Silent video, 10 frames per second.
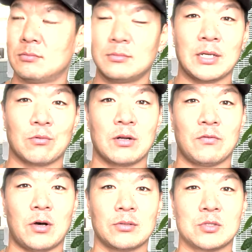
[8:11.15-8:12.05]
get rid of
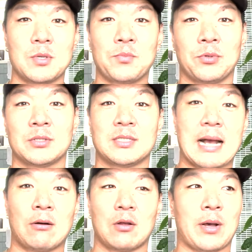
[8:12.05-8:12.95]
all those people in
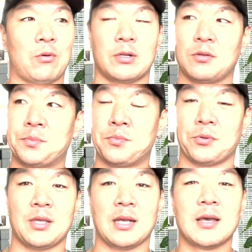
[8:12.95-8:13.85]
doubt about what other people
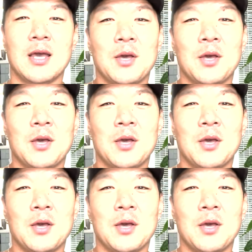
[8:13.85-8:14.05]
think.